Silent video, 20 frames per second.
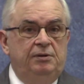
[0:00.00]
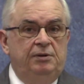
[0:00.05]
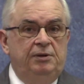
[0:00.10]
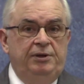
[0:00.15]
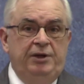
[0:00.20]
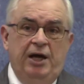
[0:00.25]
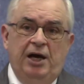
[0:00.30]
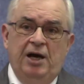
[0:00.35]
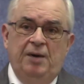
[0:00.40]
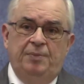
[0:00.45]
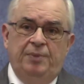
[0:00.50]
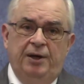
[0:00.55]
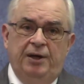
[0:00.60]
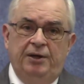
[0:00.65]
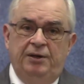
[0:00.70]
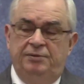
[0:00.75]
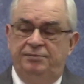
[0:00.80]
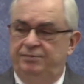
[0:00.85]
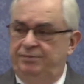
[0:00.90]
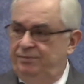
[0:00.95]
Yeah,
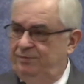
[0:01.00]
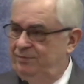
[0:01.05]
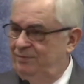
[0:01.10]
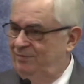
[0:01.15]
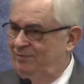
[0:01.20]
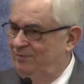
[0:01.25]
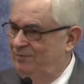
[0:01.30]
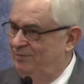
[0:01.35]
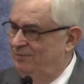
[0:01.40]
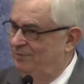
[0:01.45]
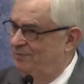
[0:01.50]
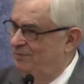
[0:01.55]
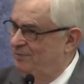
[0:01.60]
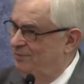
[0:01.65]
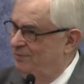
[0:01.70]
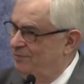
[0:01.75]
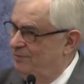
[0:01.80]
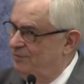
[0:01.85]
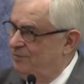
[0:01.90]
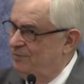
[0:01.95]
but.
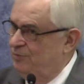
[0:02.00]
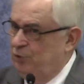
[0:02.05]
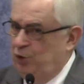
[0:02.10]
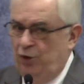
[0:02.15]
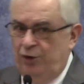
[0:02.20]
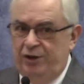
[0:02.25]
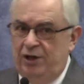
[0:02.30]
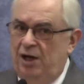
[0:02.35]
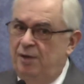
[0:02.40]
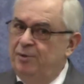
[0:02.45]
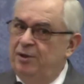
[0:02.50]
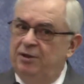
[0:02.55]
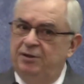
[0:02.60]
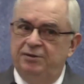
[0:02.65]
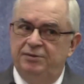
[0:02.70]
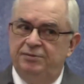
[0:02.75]
No, yeah, but.